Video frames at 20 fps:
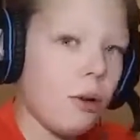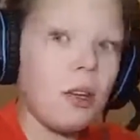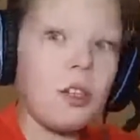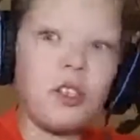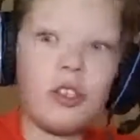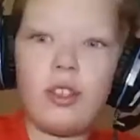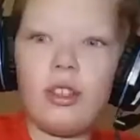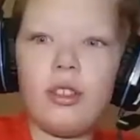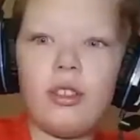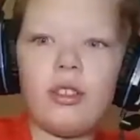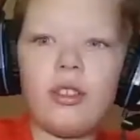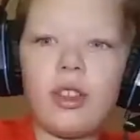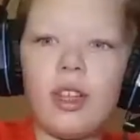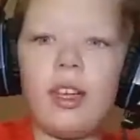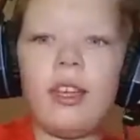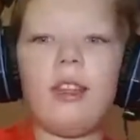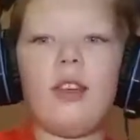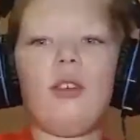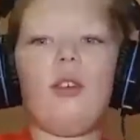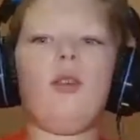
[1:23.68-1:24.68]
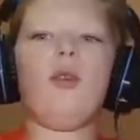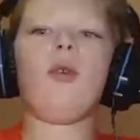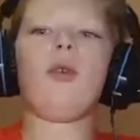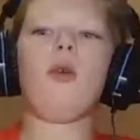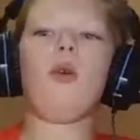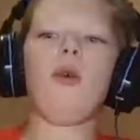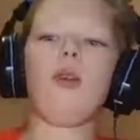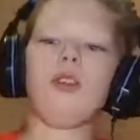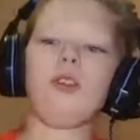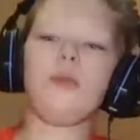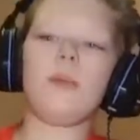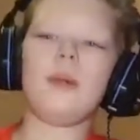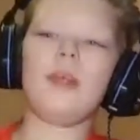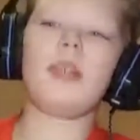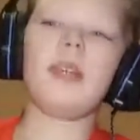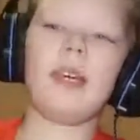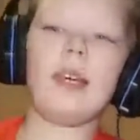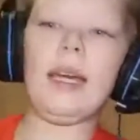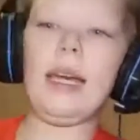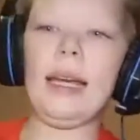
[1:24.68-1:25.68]
questions, and they're going to
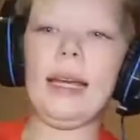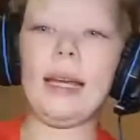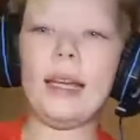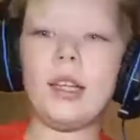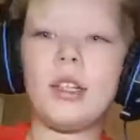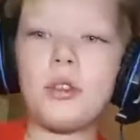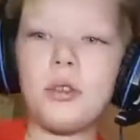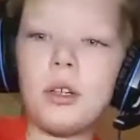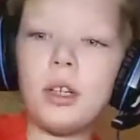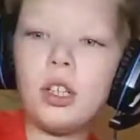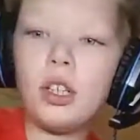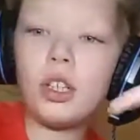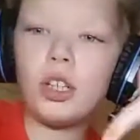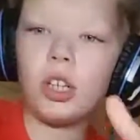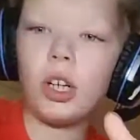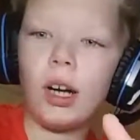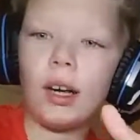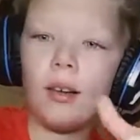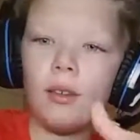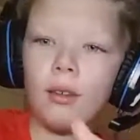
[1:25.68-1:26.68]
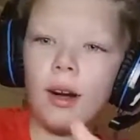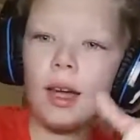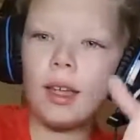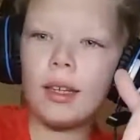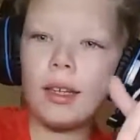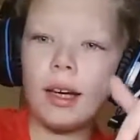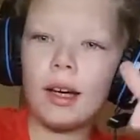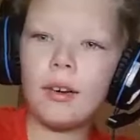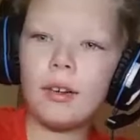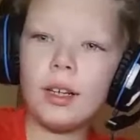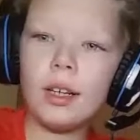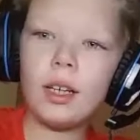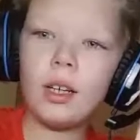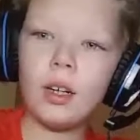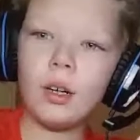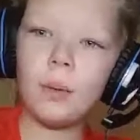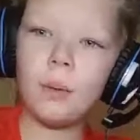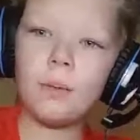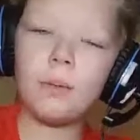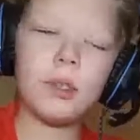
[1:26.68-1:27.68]
be in a screenshot right down
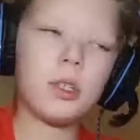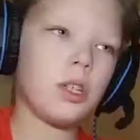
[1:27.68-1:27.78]
here.